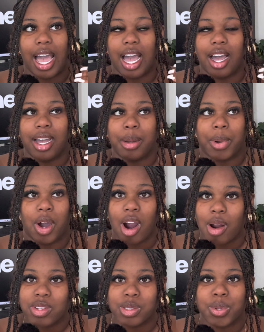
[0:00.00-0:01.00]
My
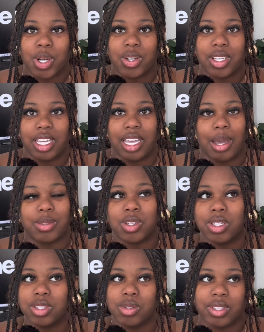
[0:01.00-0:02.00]
heart was broken. I was
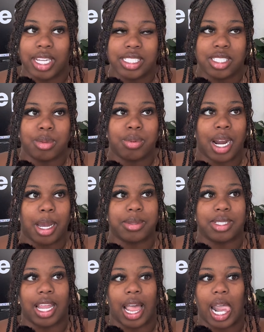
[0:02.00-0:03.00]
going through relationship
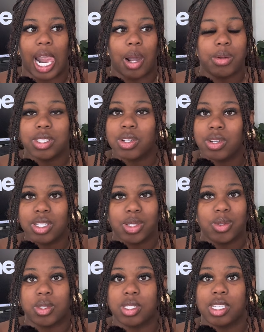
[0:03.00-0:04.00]
problems. Like I was going
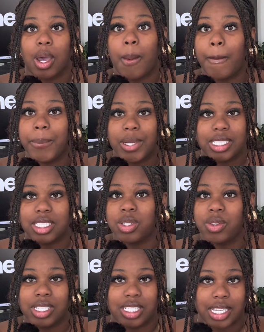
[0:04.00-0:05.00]
through so much
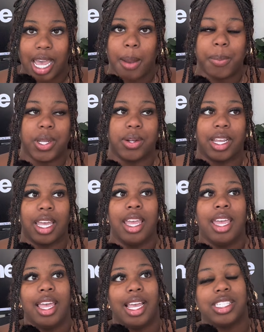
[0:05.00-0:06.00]
during this time period.
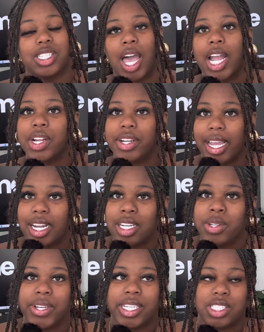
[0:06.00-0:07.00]
And so I created a
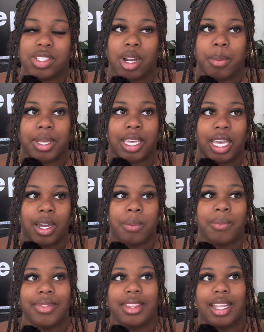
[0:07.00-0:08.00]
new Instagram account
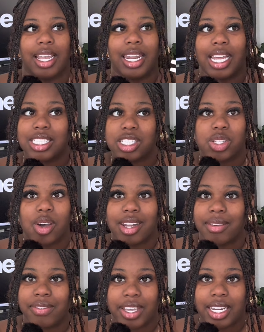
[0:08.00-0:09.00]
and I just
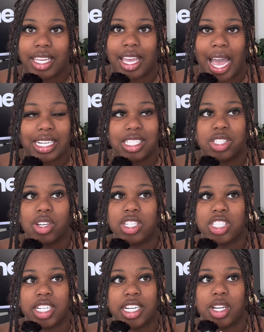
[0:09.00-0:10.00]
started venting. I just started
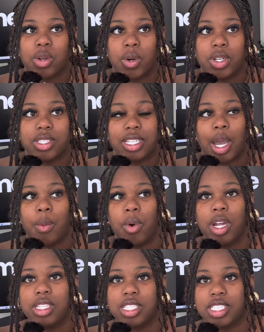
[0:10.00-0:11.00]
sharing quotes that I
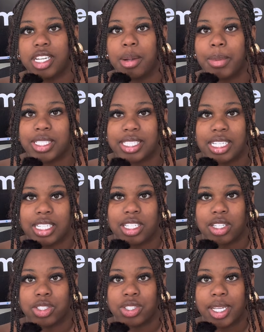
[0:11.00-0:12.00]
wanted to share on my
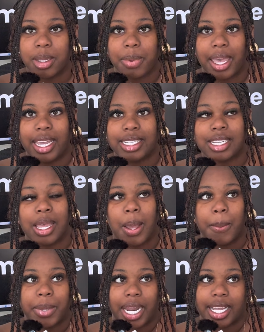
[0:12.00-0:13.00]
CEO Dream page,
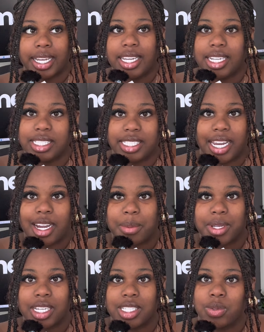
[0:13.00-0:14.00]
but I couldn't share
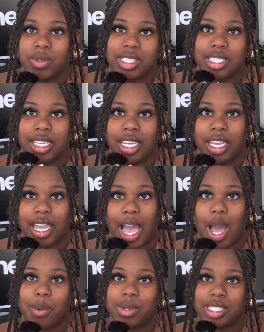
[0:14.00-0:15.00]
because once again,
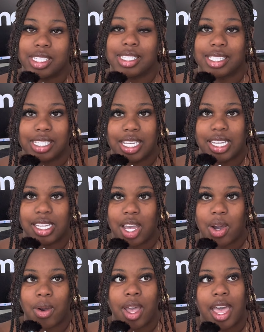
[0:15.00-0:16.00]
I was the
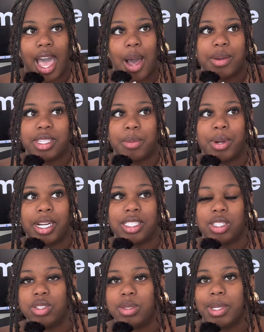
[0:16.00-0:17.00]
CEO. I was the
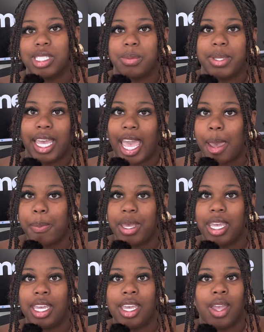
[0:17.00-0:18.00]
person who's supposed to be
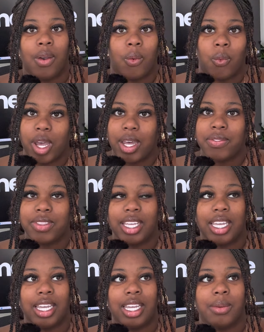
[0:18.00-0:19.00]
happy,
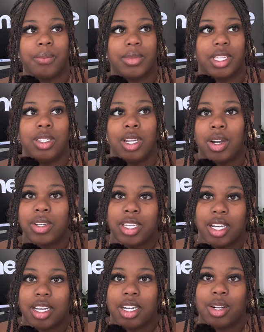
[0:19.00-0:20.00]
wealthy,
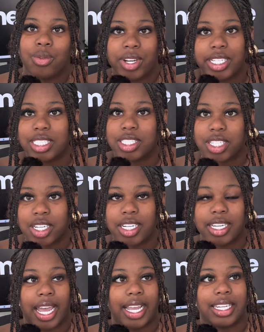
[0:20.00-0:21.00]
young, rich, and
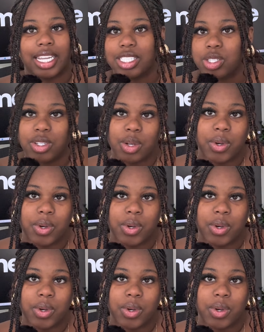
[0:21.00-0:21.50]
turned. Like that's who it